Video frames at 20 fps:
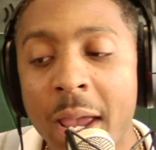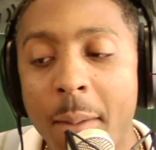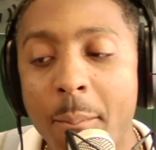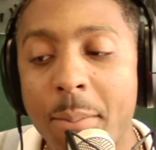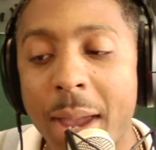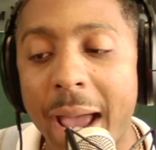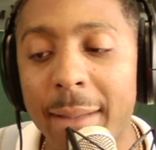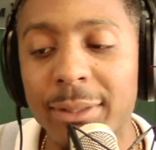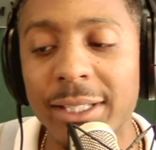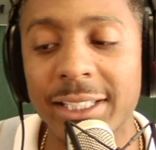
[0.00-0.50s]

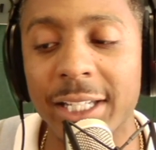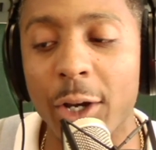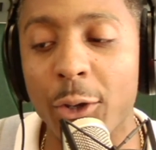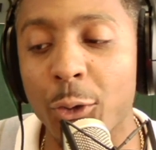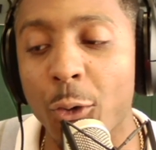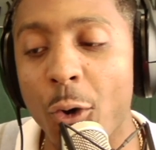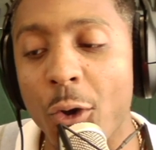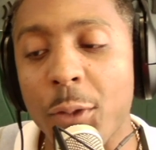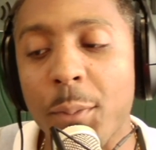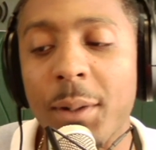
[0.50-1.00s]
Baptist Health
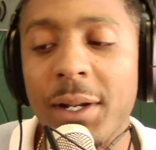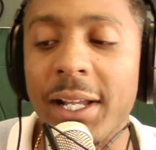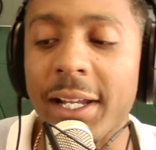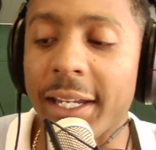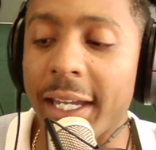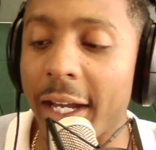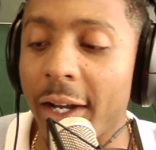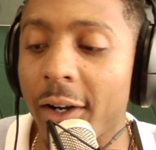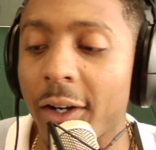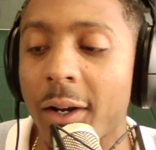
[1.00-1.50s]
Orthopedic
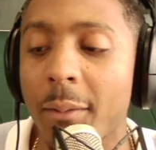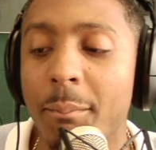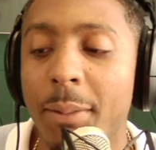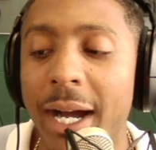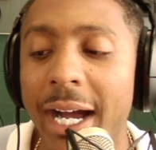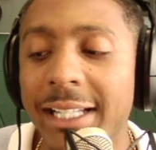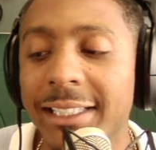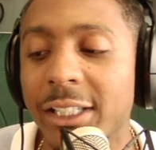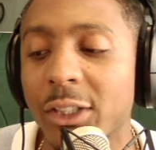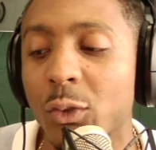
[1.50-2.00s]
Care
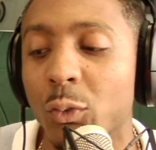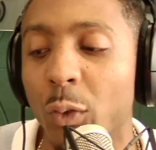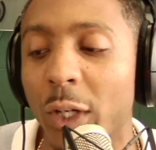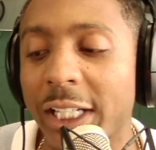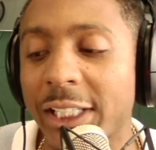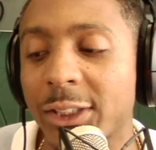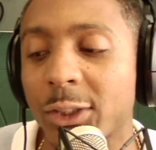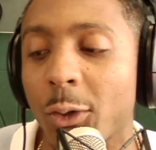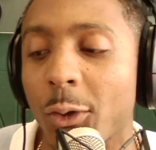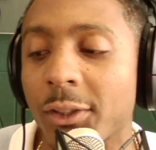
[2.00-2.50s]
combines its
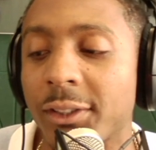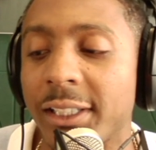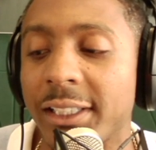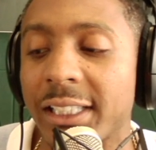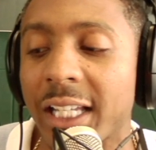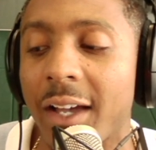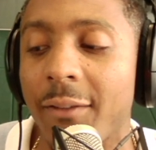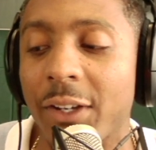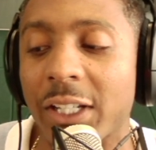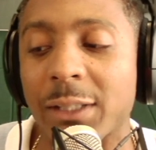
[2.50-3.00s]
resources
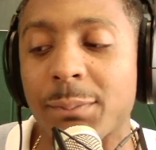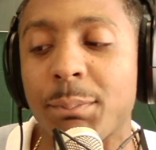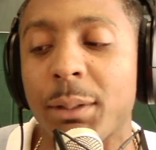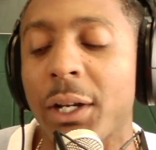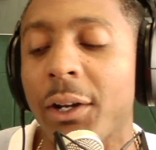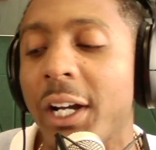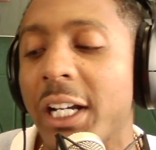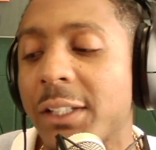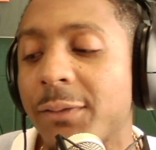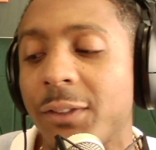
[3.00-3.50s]
of experienced